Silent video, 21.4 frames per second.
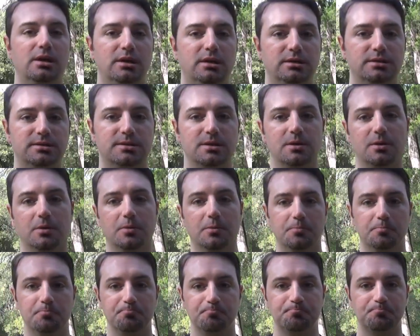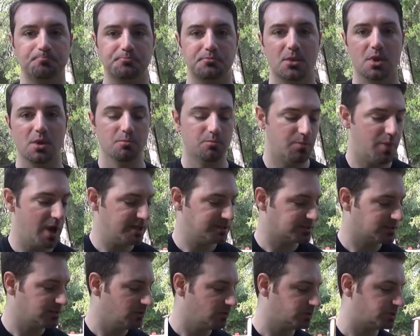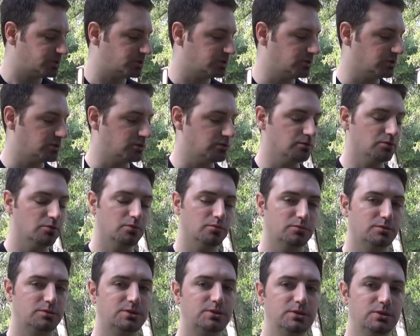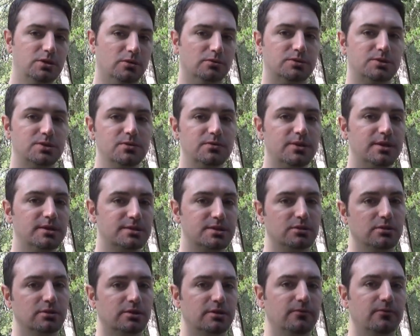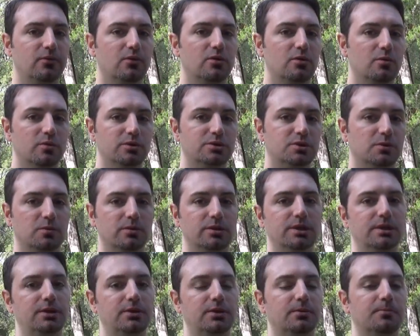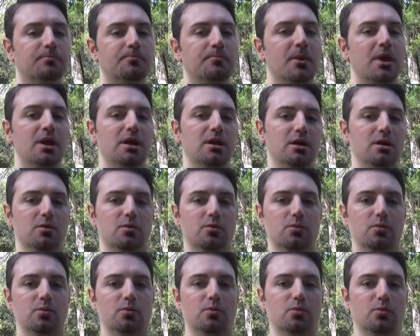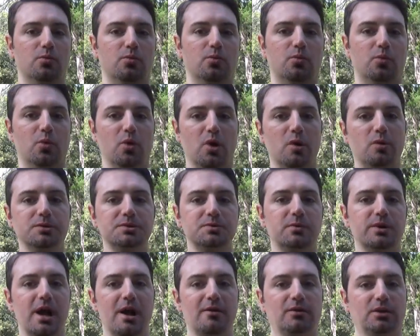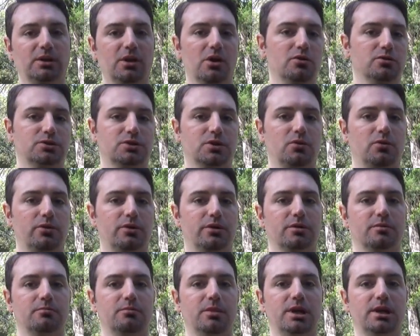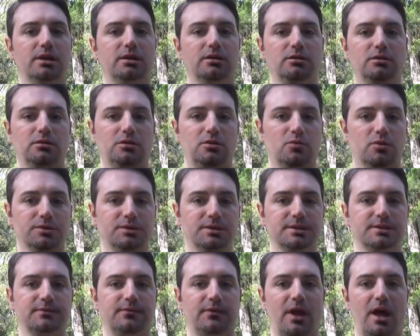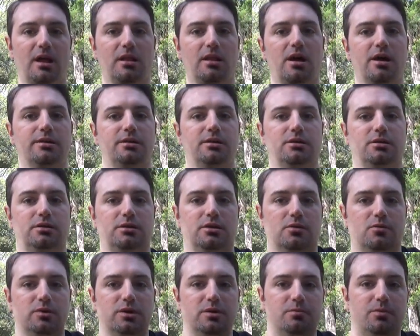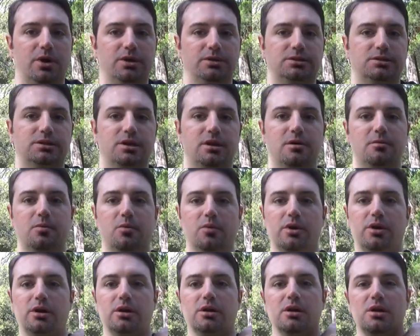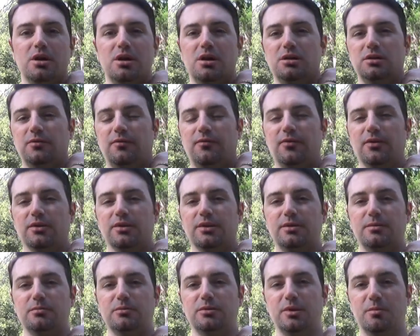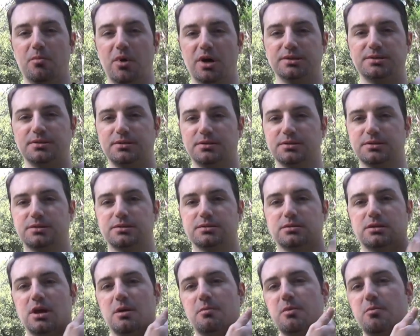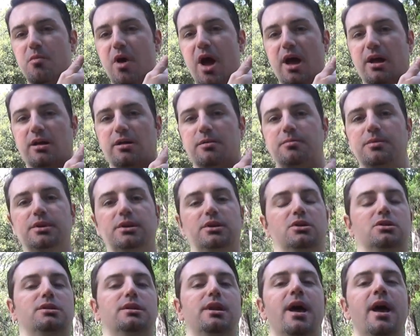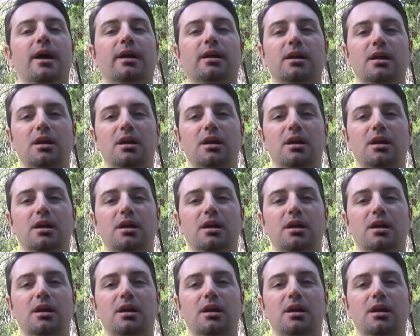So basically what you're, 2 things you're looking for and what you want to do. We always want to have a low shoulder, meaning you want this flat line here. You don't want it bunched up where you feel the muscles coming back up into your neck.